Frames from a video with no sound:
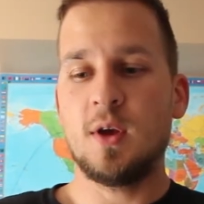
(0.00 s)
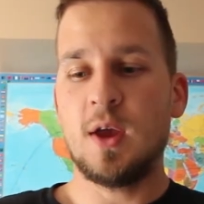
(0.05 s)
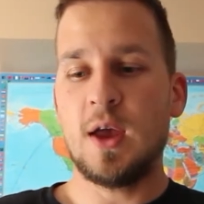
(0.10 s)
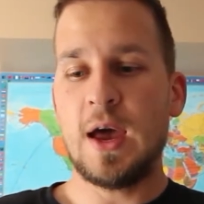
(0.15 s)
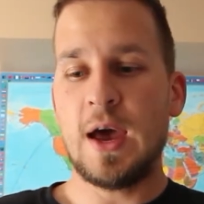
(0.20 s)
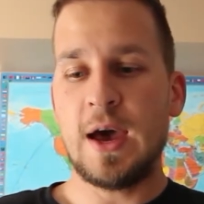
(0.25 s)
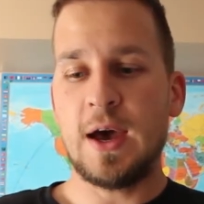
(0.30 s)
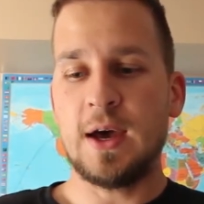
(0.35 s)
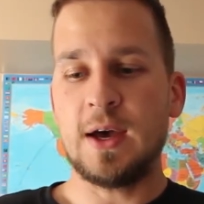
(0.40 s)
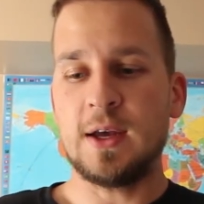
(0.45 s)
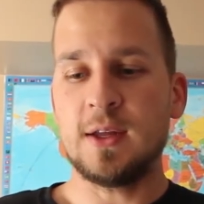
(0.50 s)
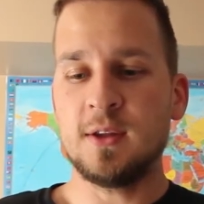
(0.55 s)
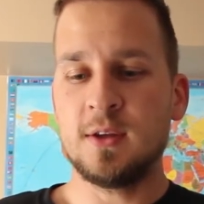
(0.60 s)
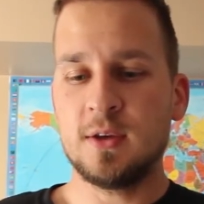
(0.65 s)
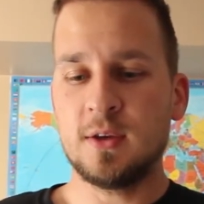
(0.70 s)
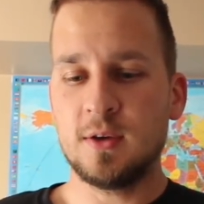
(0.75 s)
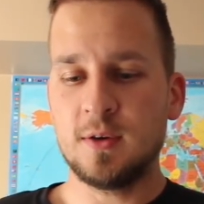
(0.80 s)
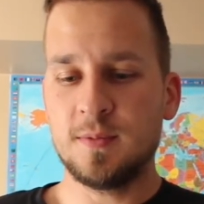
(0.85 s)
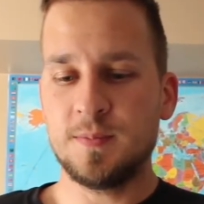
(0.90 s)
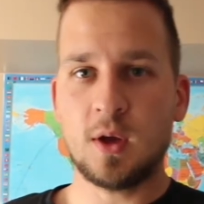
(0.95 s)
add,
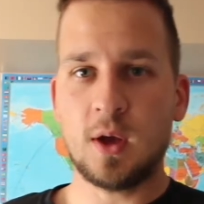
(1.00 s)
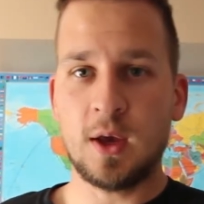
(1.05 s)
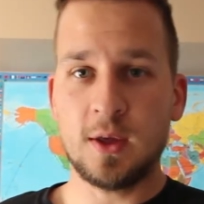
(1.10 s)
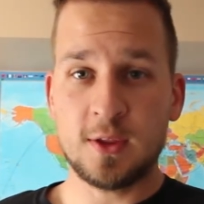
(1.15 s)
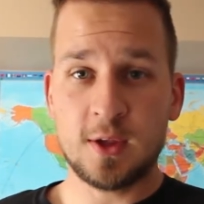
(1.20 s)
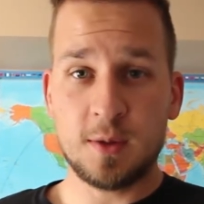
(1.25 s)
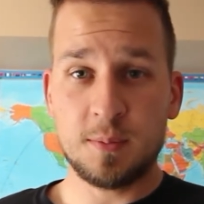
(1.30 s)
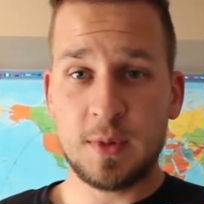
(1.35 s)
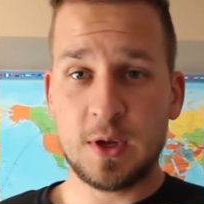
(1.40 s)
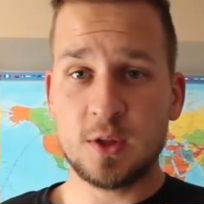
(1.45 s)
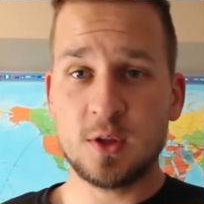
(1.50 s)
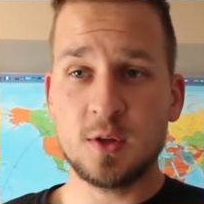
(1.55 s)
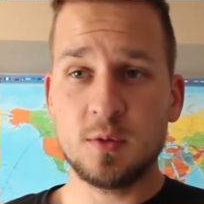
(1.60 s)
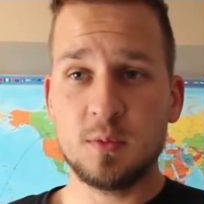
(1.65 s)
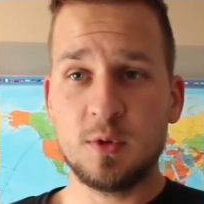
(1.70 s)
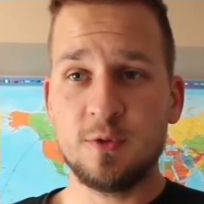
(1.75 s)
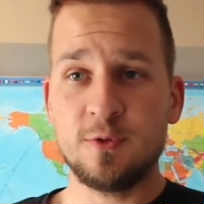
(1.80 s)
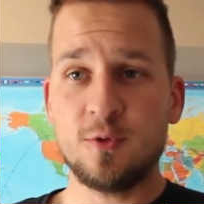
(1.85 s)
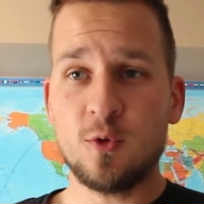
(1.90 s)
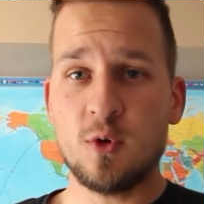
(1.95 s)
as I mentioned
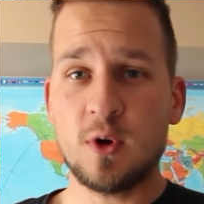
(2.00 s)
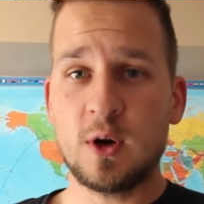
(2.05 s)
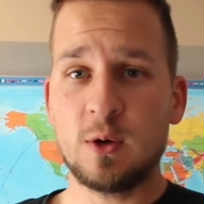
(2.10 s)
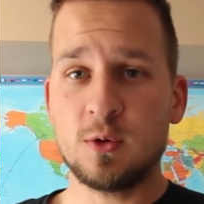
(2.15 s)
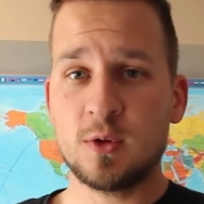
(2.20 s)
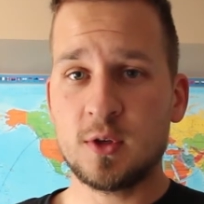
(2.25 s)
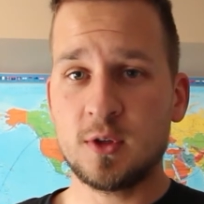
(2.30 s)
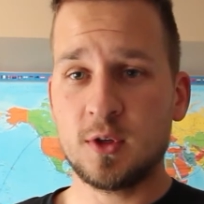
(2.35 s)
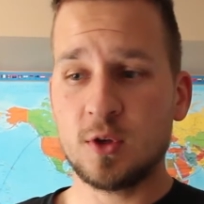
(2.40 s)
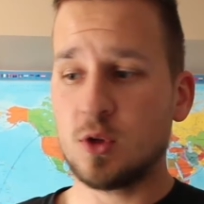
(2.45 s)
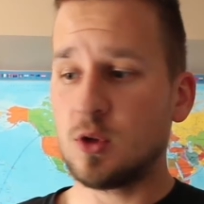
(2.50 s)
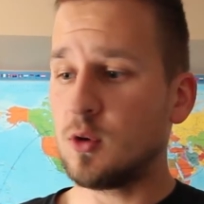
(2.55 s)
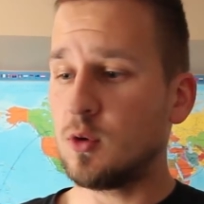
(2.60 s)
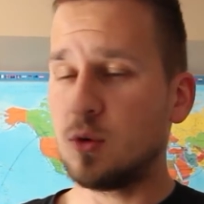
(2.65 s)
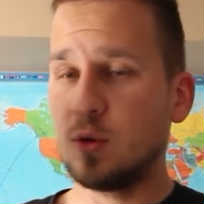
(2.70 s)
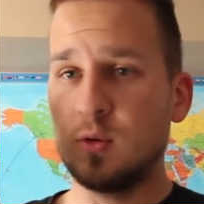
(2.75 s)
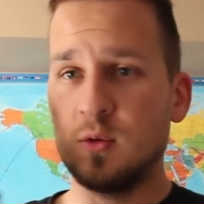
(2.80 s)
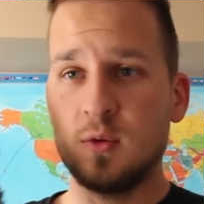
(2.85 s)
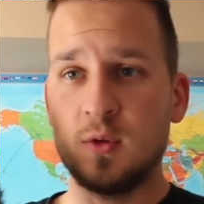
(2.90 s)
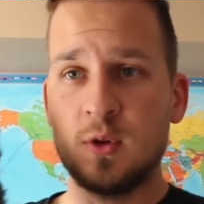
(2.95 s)
before, I was going to show
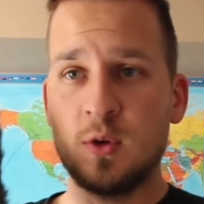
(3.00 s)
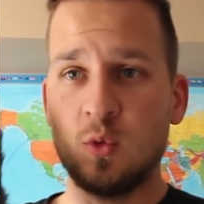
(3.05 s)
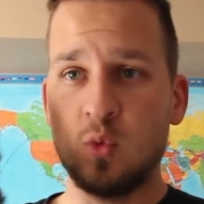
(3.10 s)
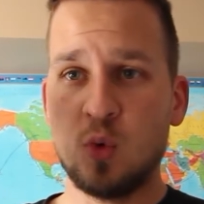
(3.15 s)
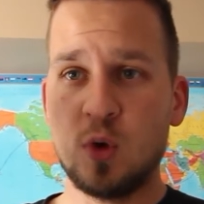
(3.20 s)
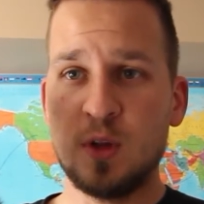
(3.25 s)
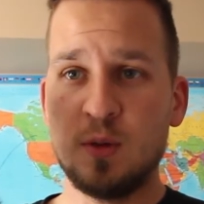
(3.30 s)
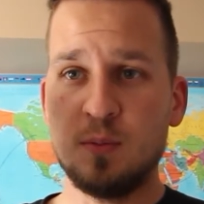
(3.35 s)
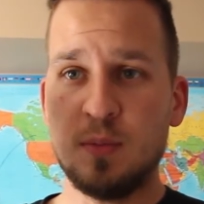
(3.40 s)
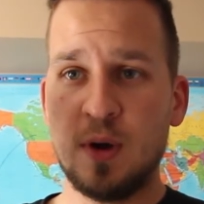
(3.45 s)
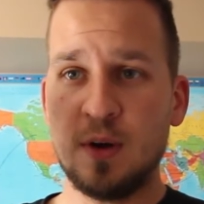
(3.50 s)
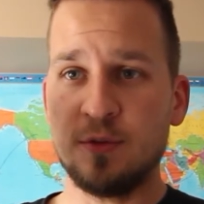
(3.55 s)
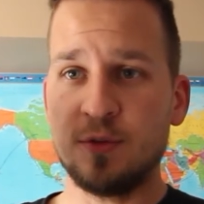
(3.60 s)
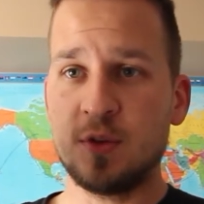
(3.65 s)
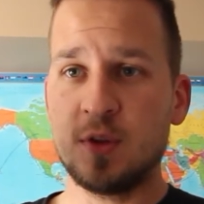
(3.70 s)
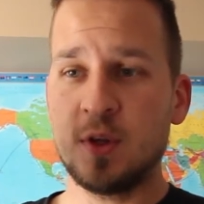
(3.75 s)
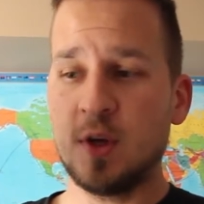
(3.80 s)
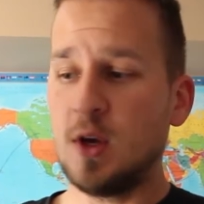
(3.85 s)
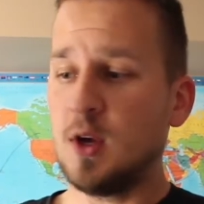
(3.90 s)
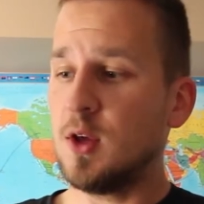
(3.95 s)
you the wind
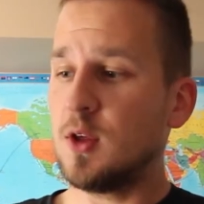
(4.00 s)
muffs.